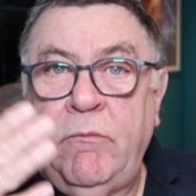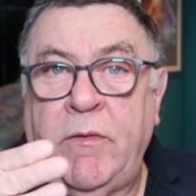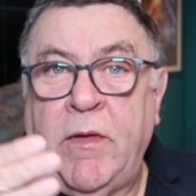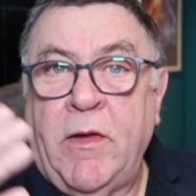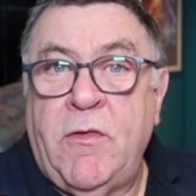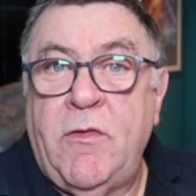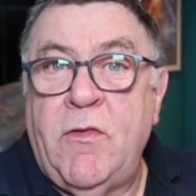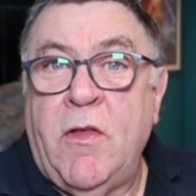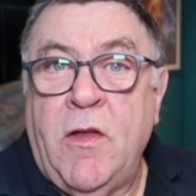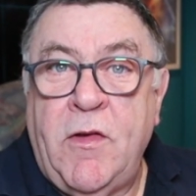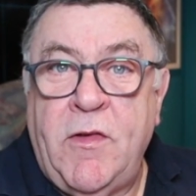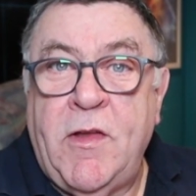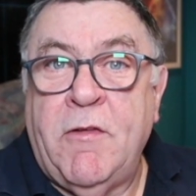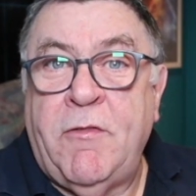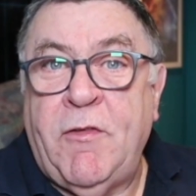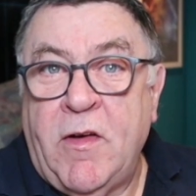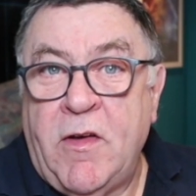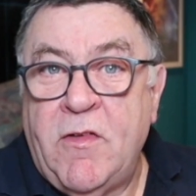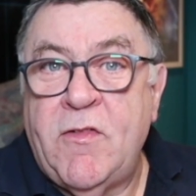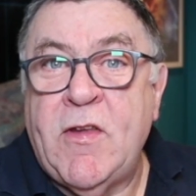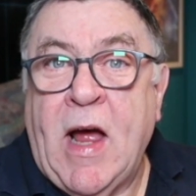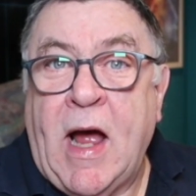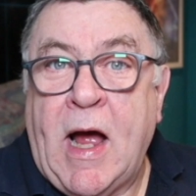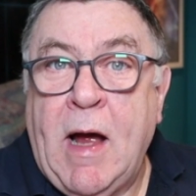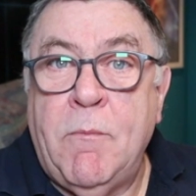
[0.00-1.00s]

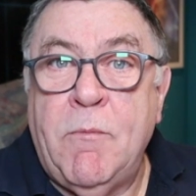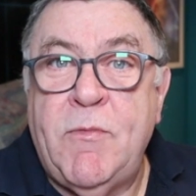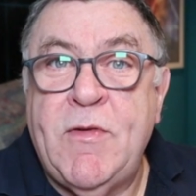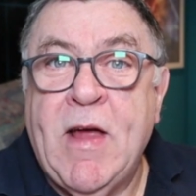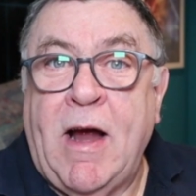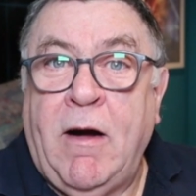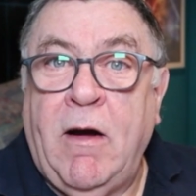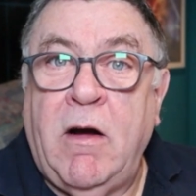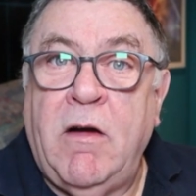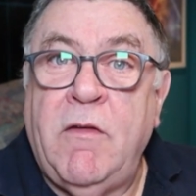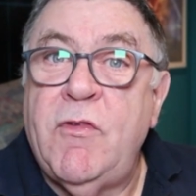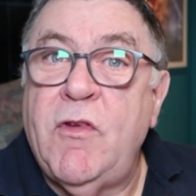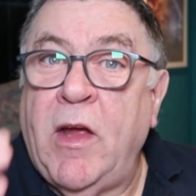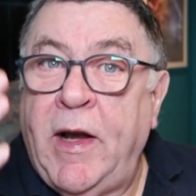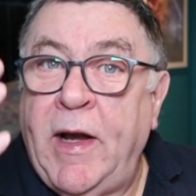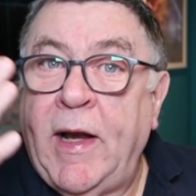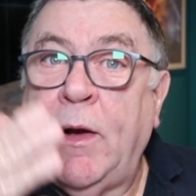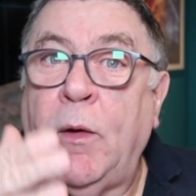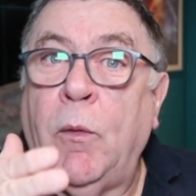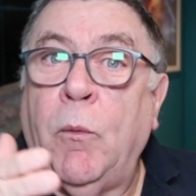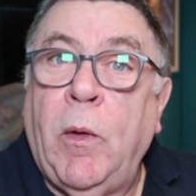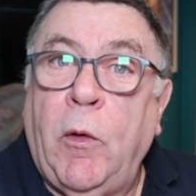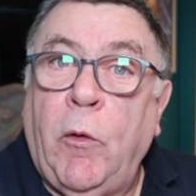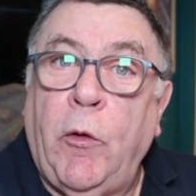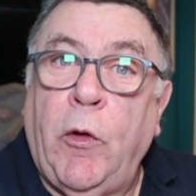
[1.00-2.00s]
different time tariffs, and
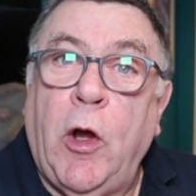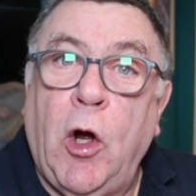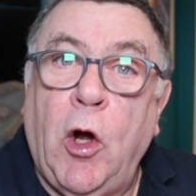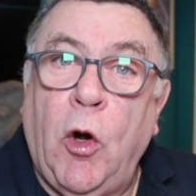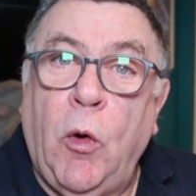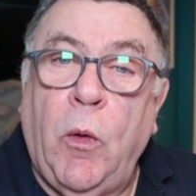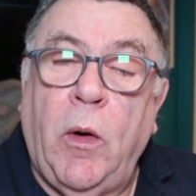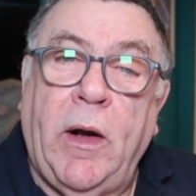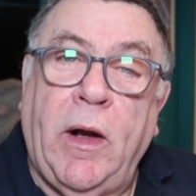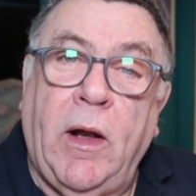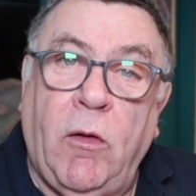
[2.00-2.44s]
it will know,